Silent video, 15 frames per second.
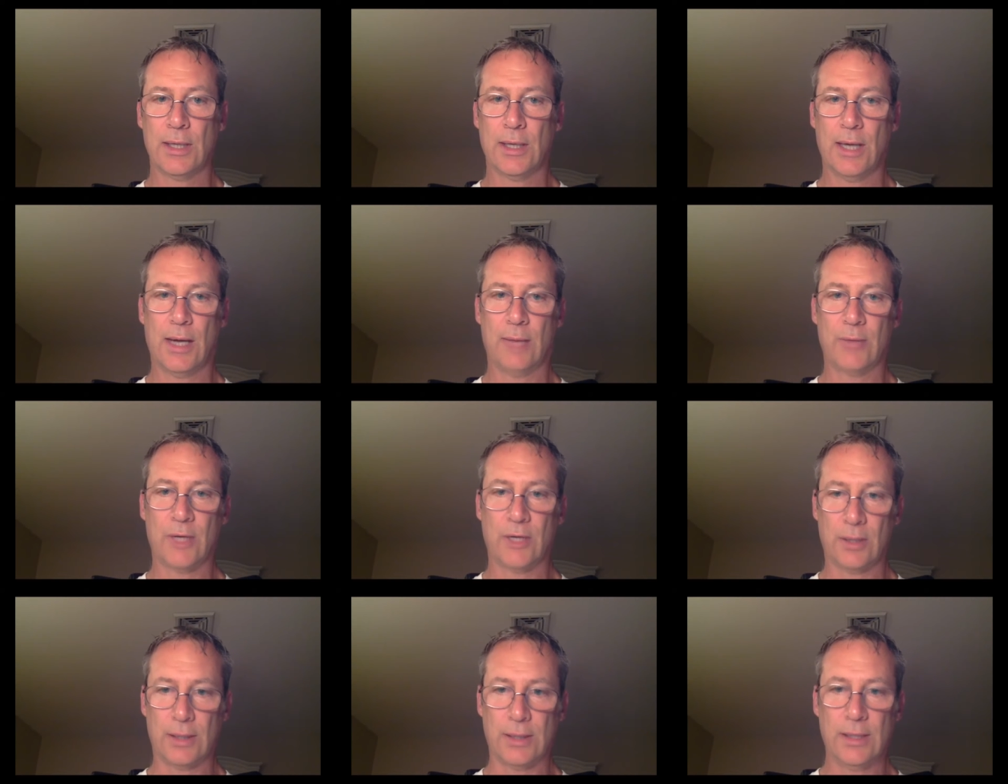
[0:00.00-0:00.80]
I'm
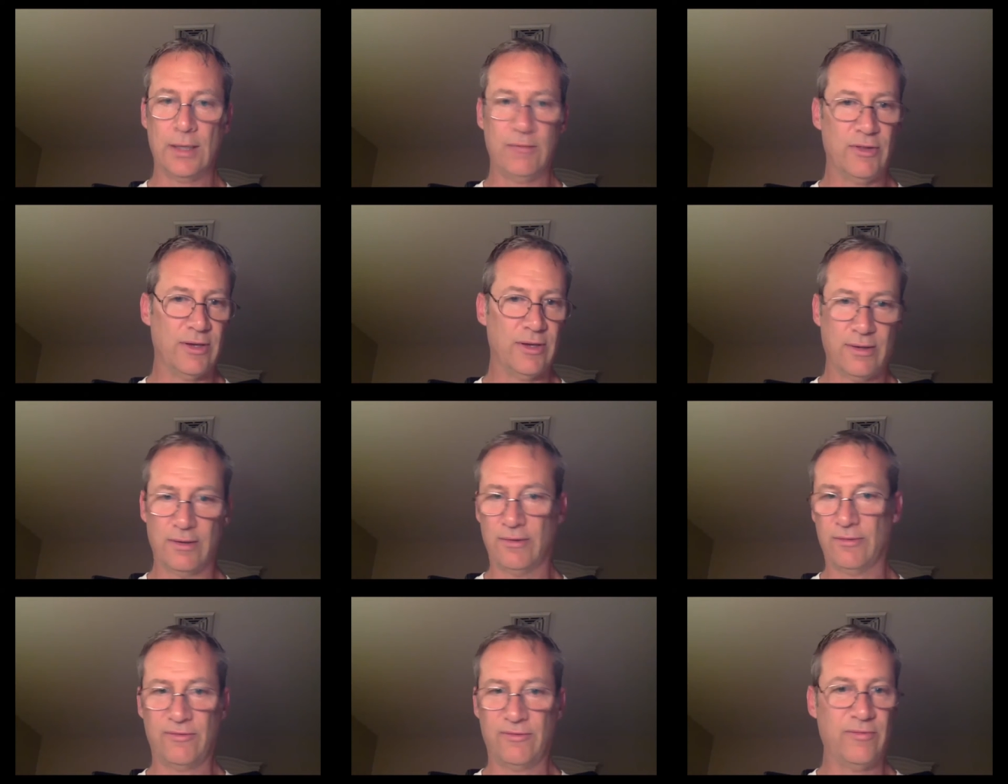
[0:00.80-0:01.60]
going to leave
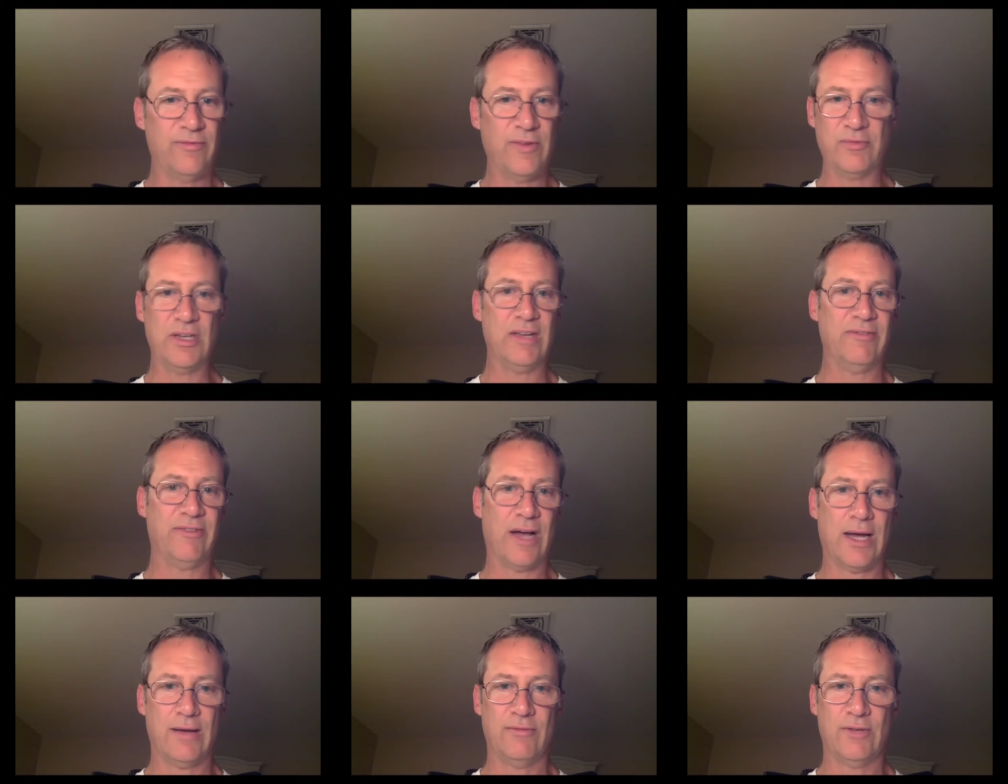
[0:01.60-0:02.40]
the
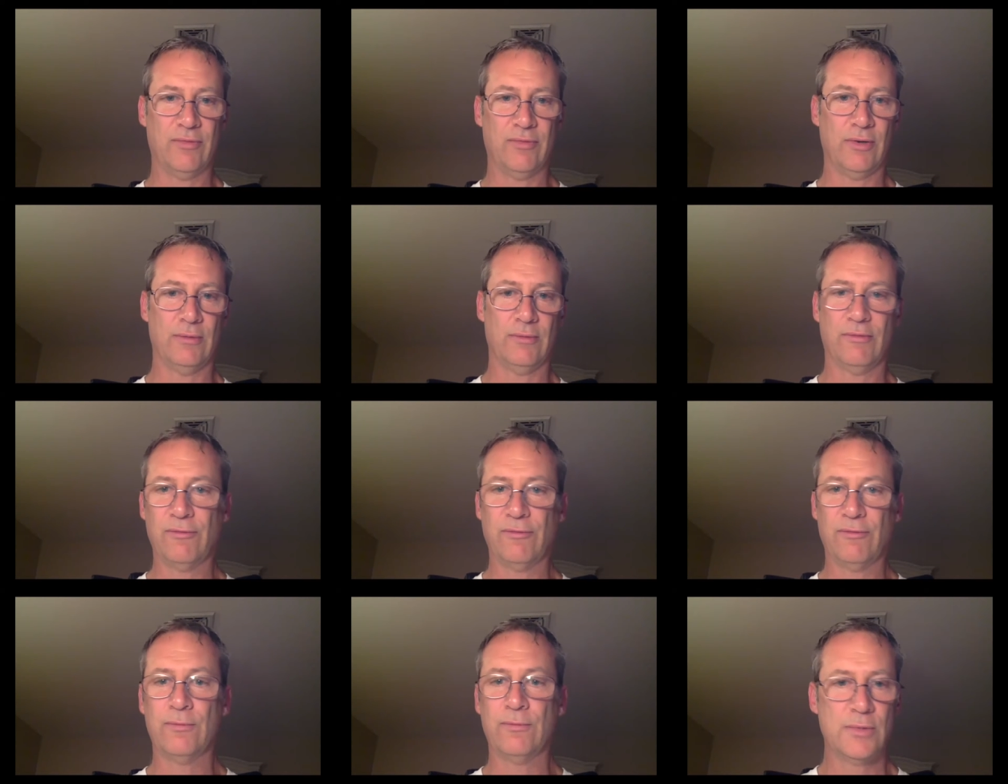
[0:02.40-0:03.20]
55 different
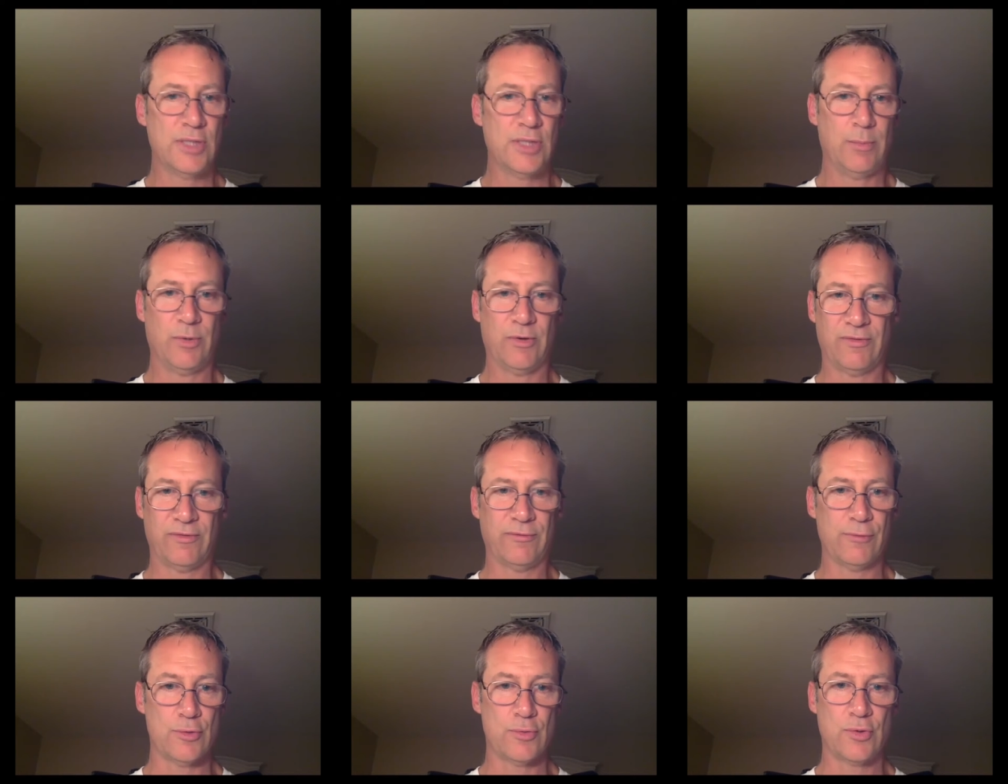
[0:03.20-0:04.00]
type of
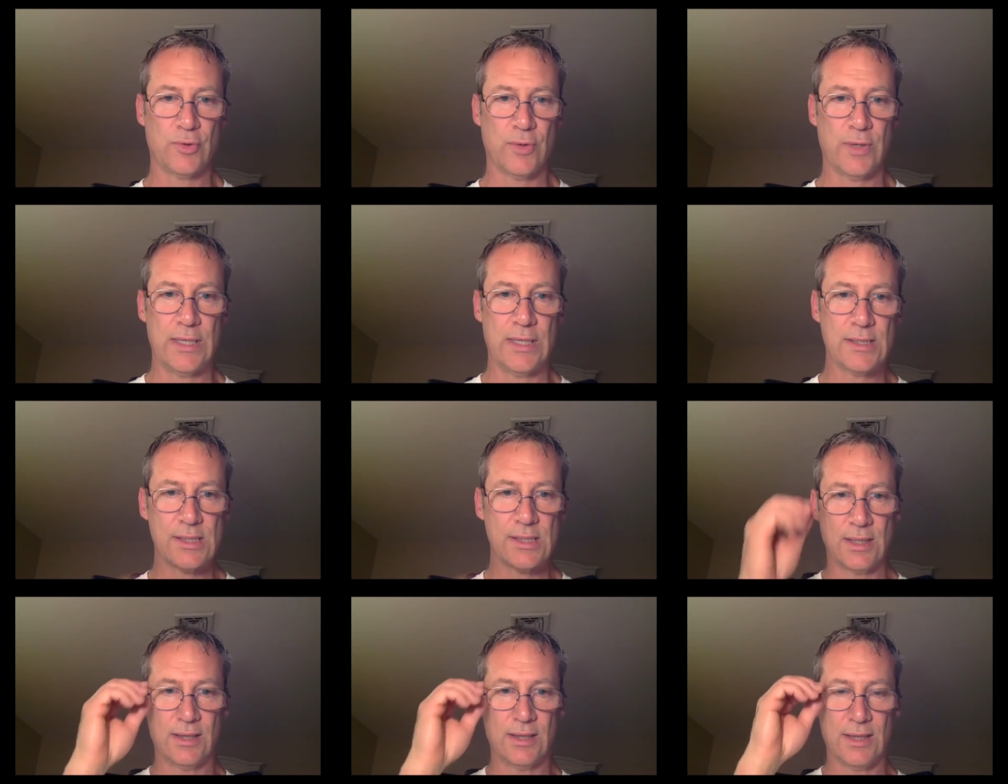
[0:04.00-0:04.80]
fruit
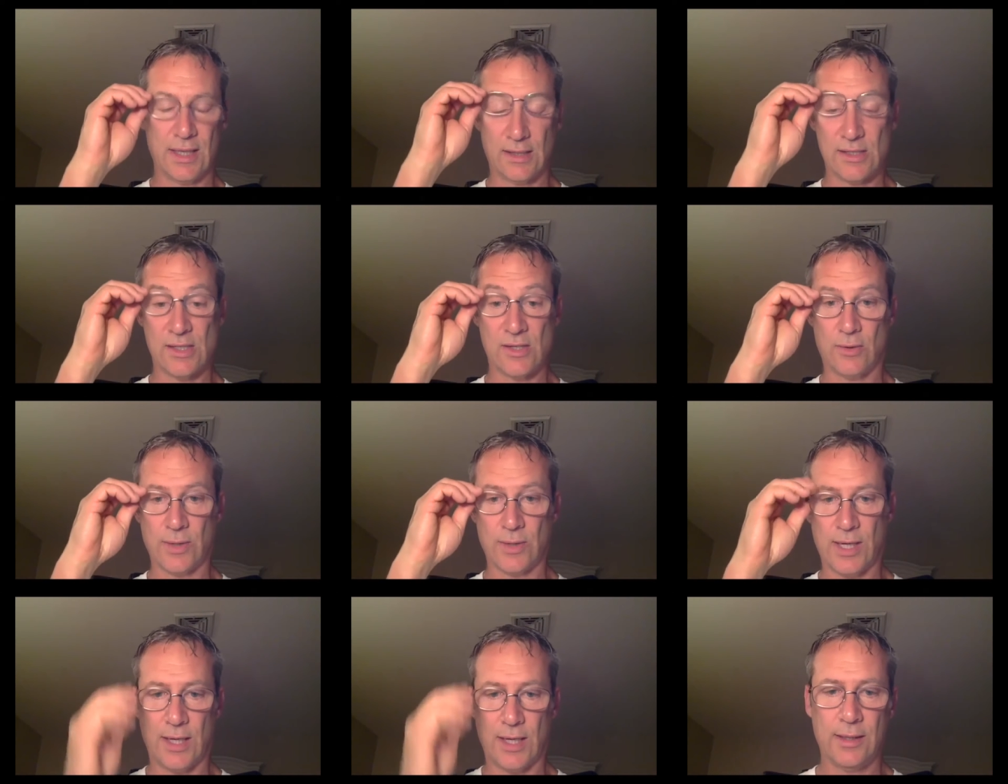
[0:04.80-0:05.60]
trees and things
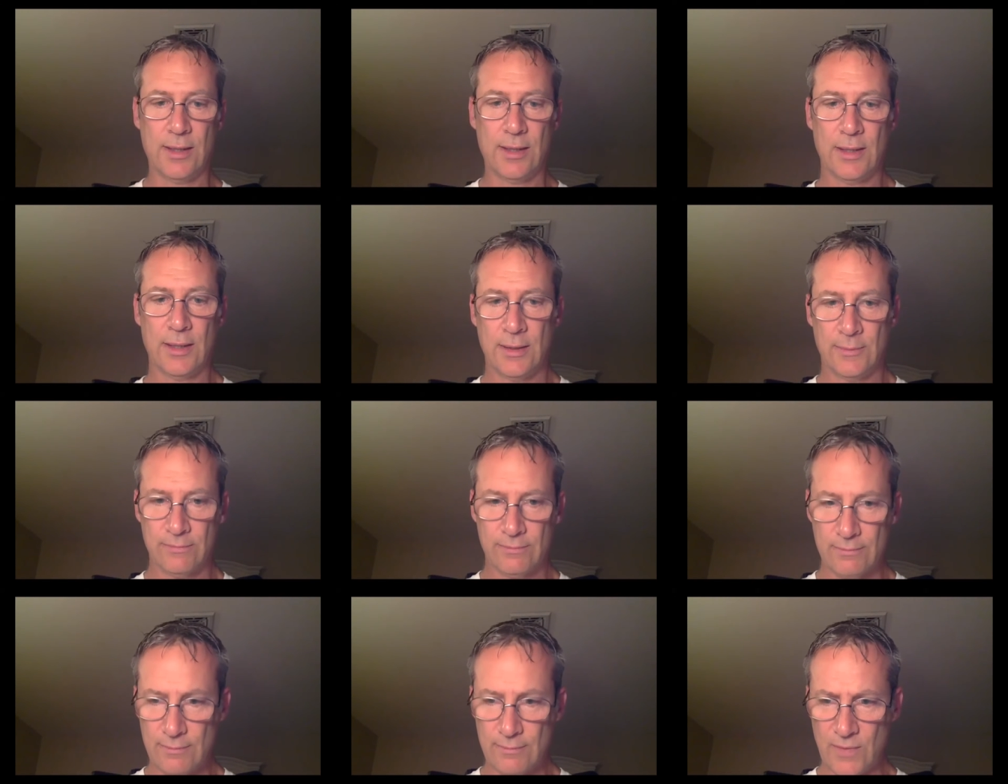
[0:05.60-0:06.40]
going
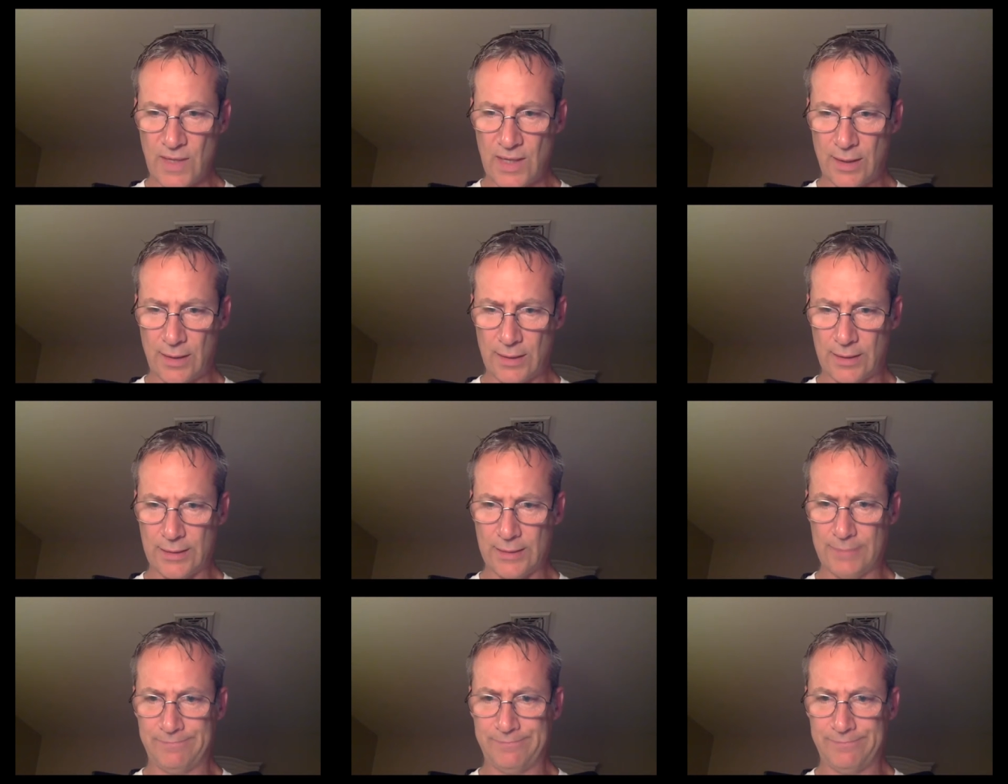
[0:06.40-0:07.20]
on.